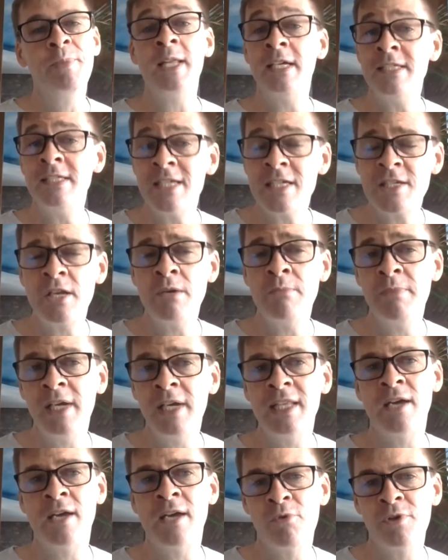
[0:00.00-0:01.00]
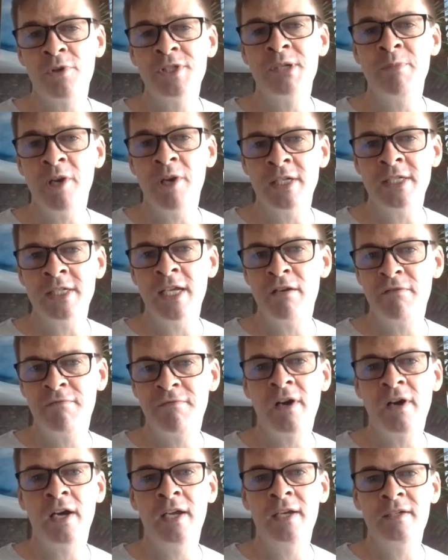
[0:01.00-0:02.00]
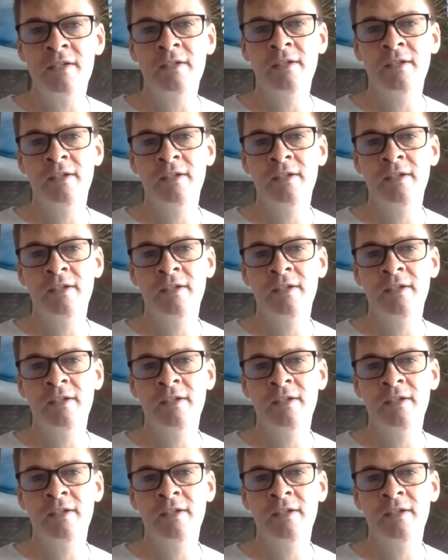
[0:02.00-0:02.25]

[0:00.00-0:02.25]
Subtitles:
but that doesn't mean they want to be identified.